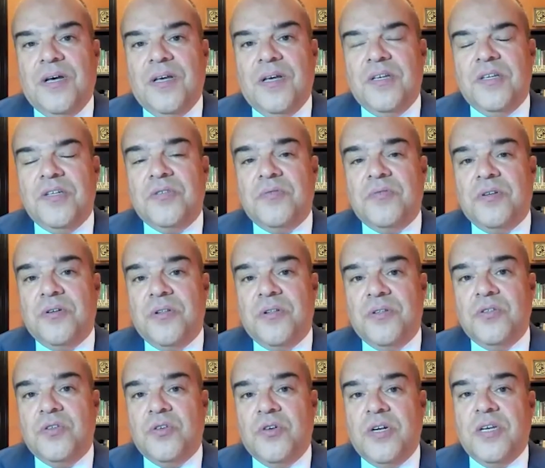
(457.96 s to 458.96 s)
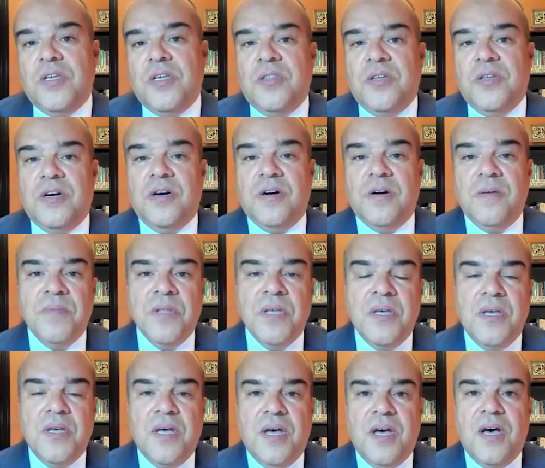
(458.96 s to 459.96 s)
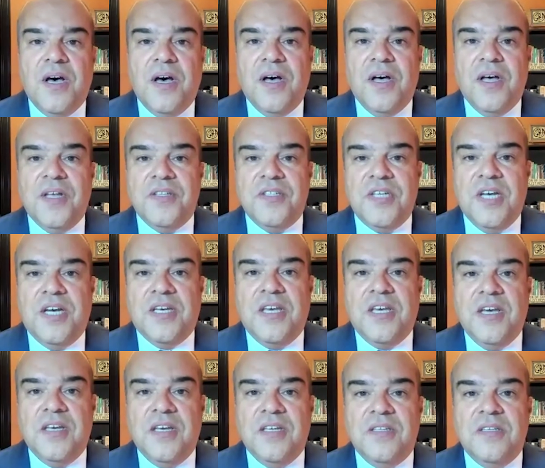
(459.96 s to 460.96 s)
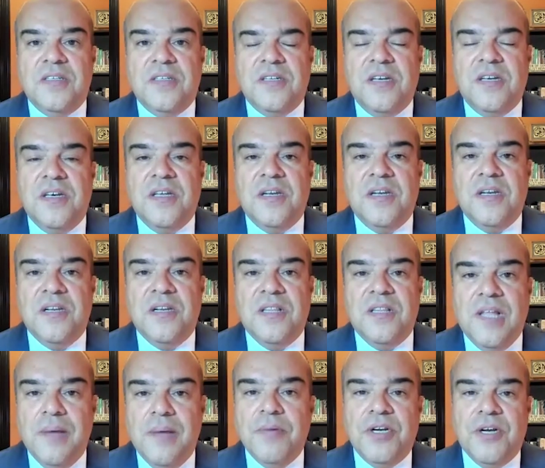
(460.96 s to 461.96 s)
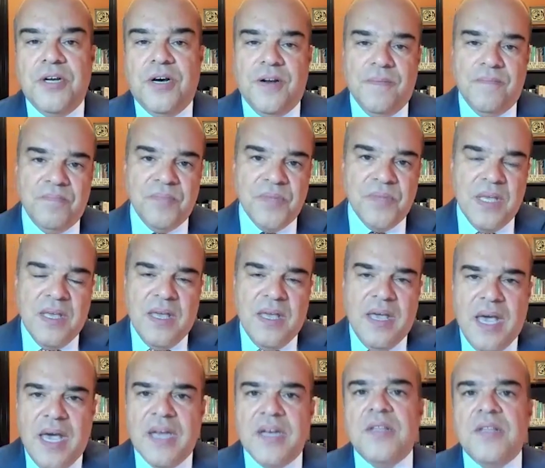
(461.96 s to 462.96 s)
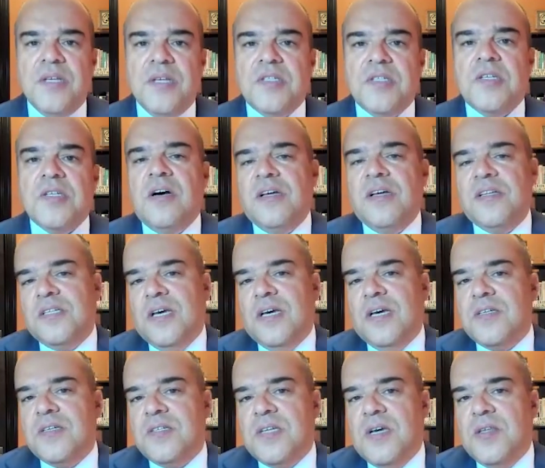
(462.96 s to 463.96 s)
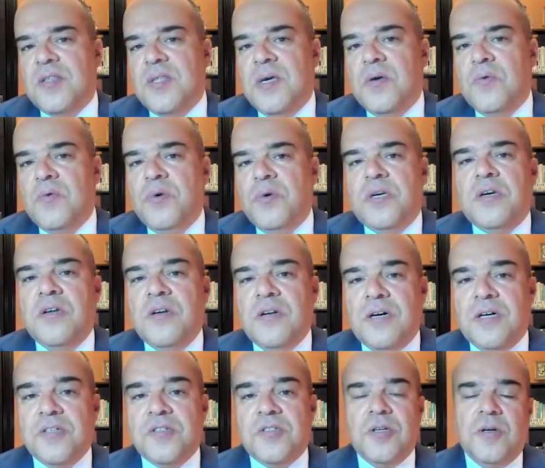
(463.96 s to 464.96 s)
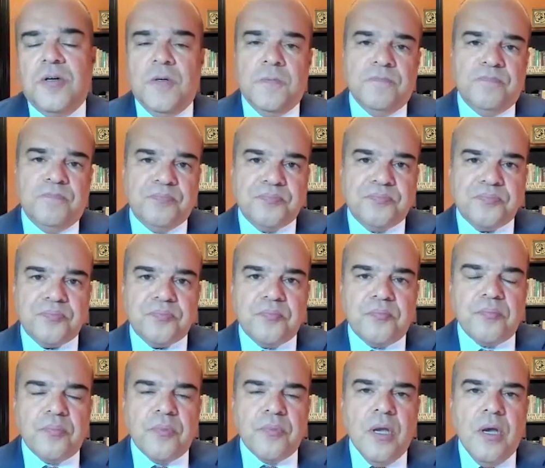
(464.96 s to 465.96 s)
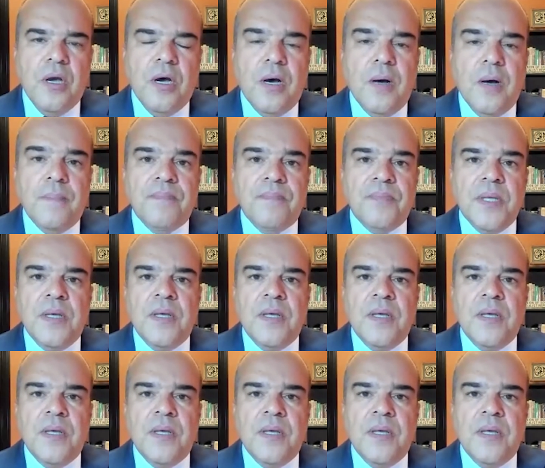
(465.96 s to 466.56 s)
Israel during their decades in Lebanon. And in this context, I think we can also um,